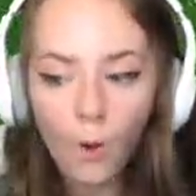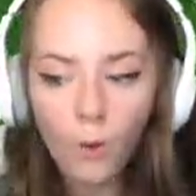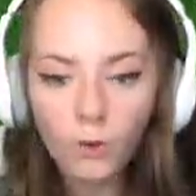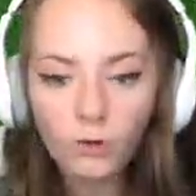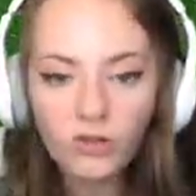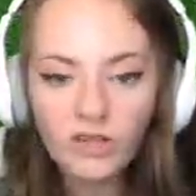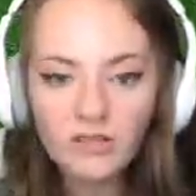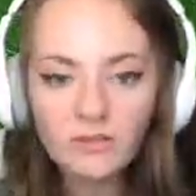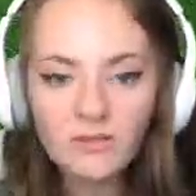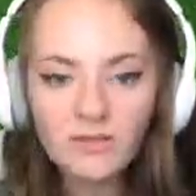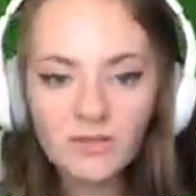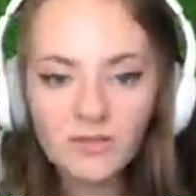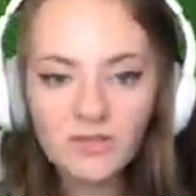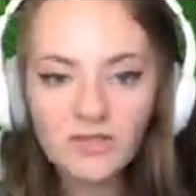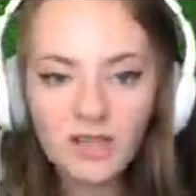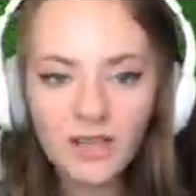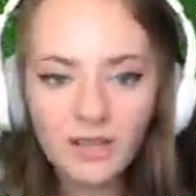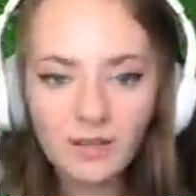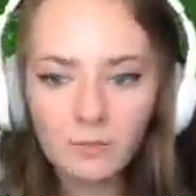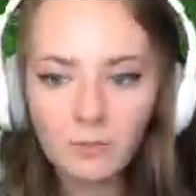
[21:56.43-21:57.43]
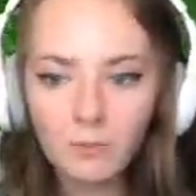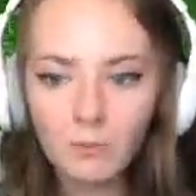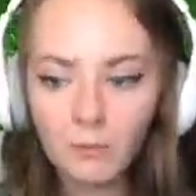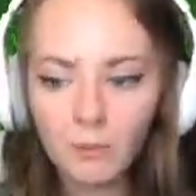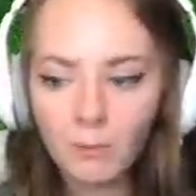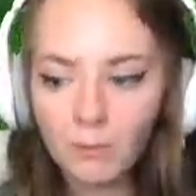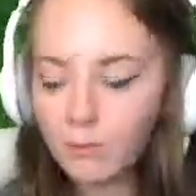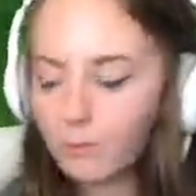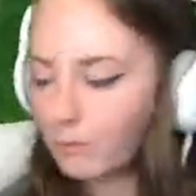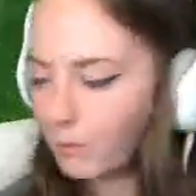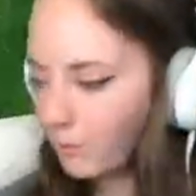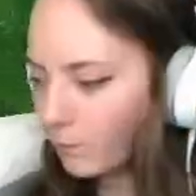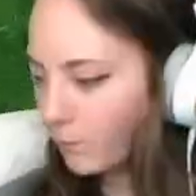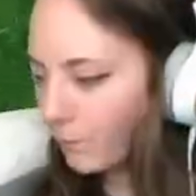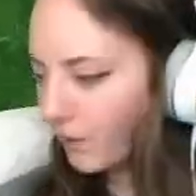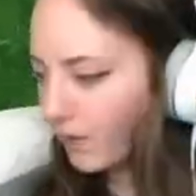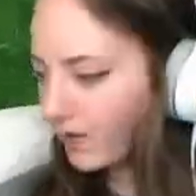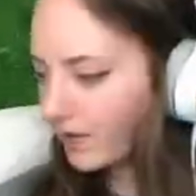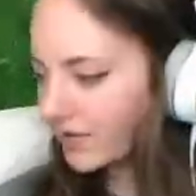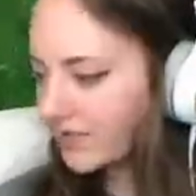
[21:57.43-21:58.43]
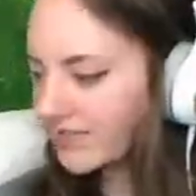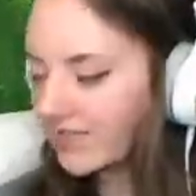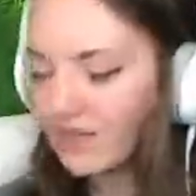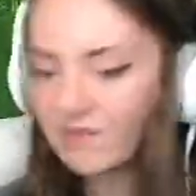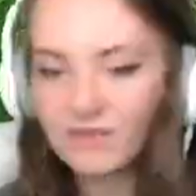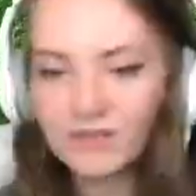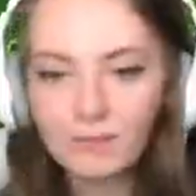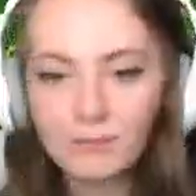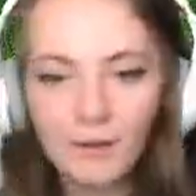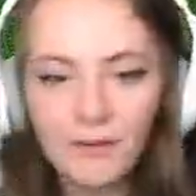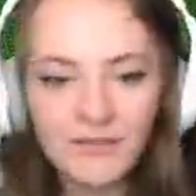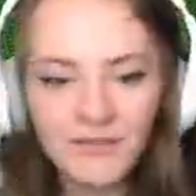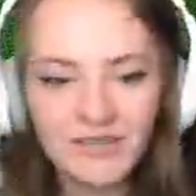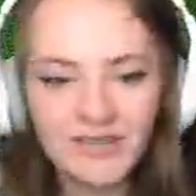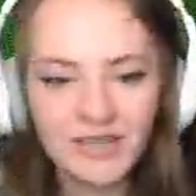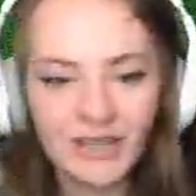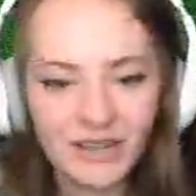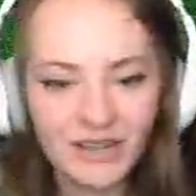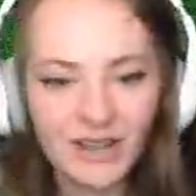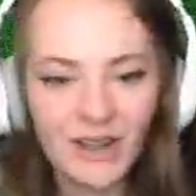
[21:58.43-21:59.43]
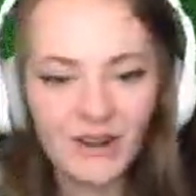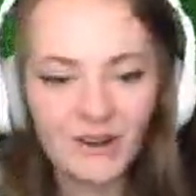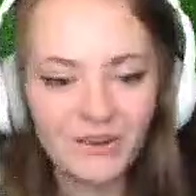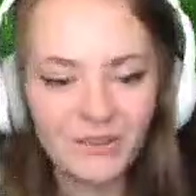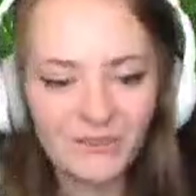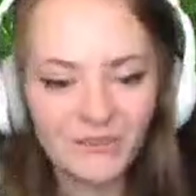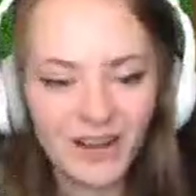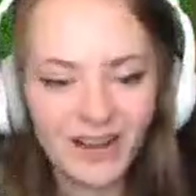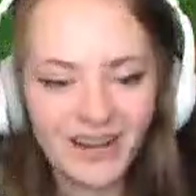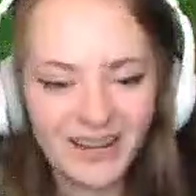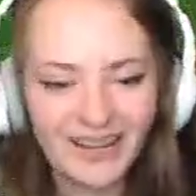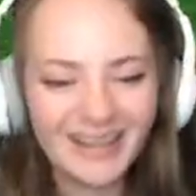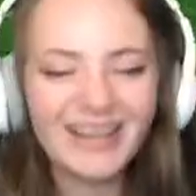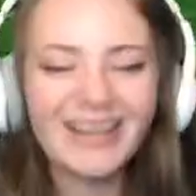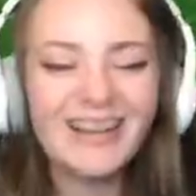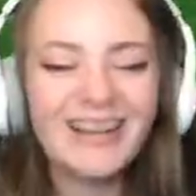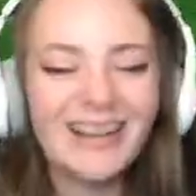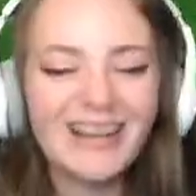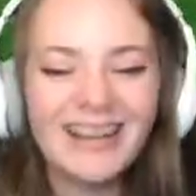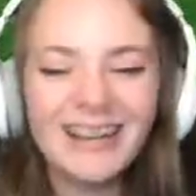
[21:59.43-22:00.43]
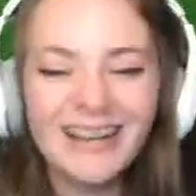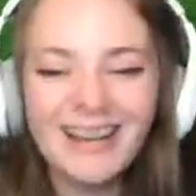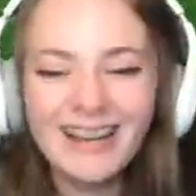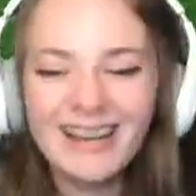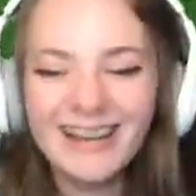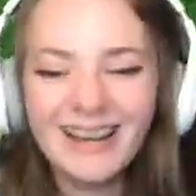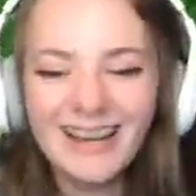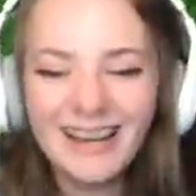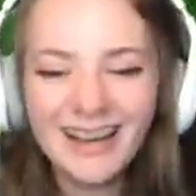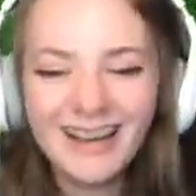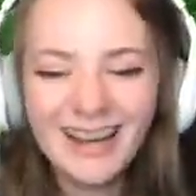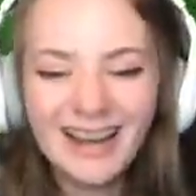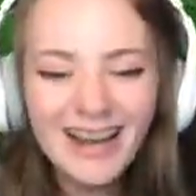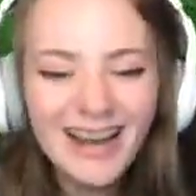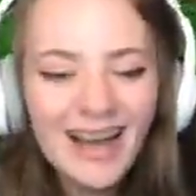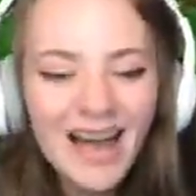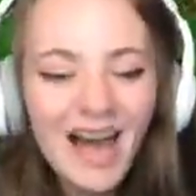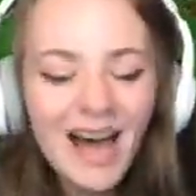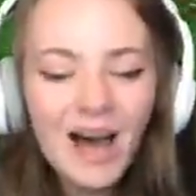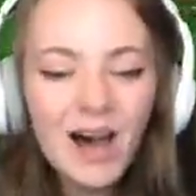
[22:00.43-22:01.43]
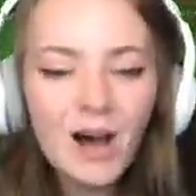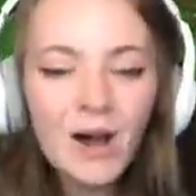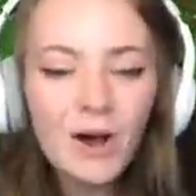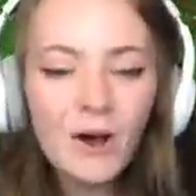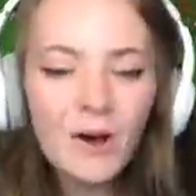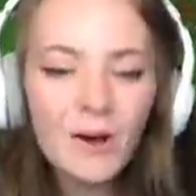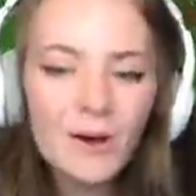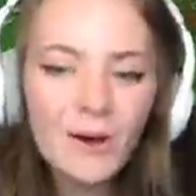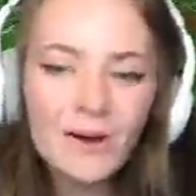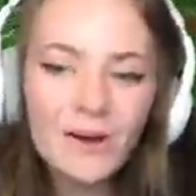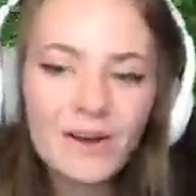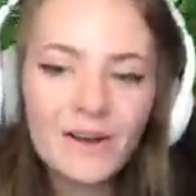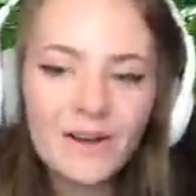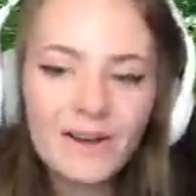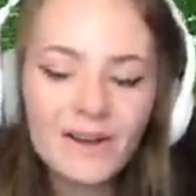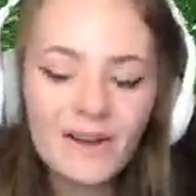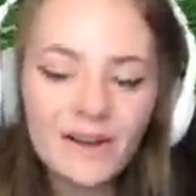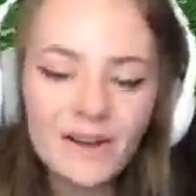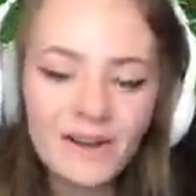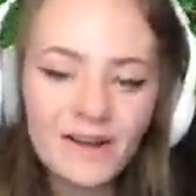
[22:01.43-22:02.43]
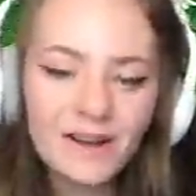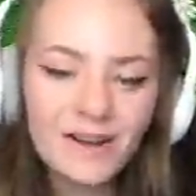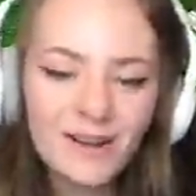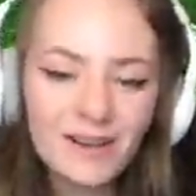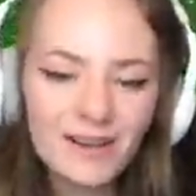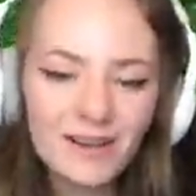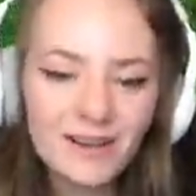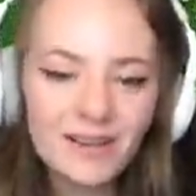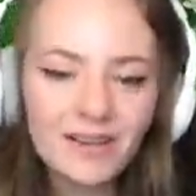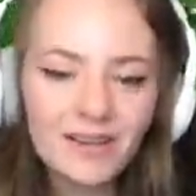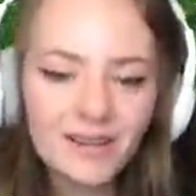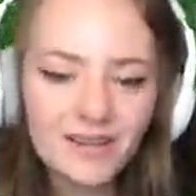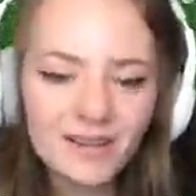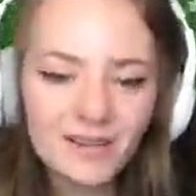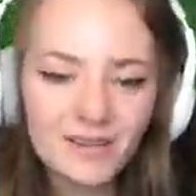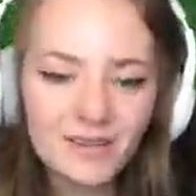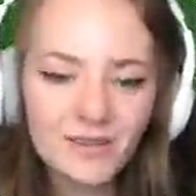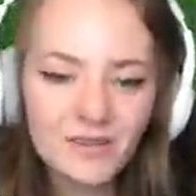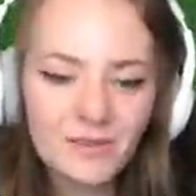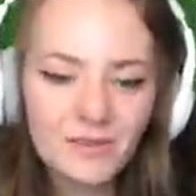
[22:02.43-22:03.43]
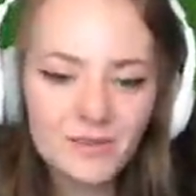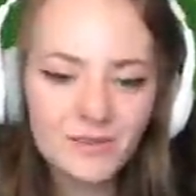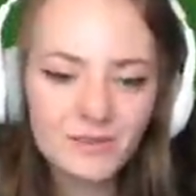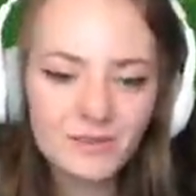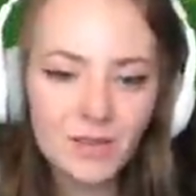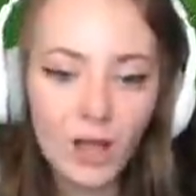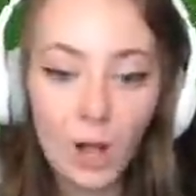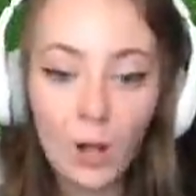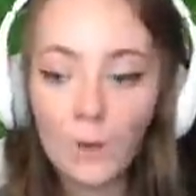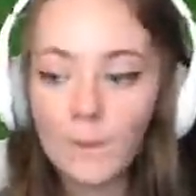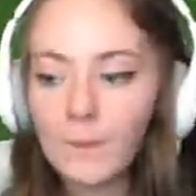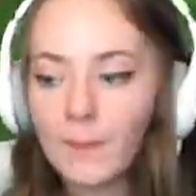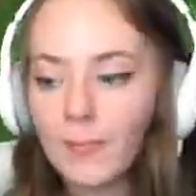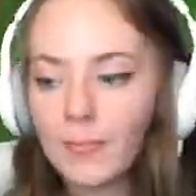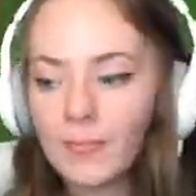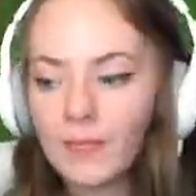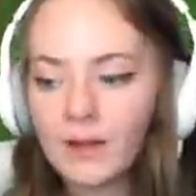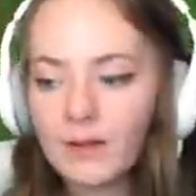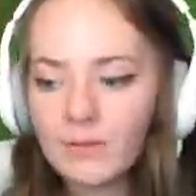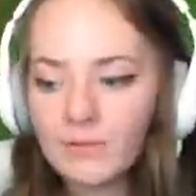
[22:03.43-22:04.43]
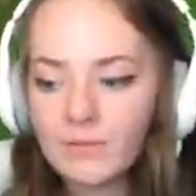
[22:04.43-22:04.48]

Christmas was like 7 months ago, Violet. yes, I have a white chocolate Lindor bunny, which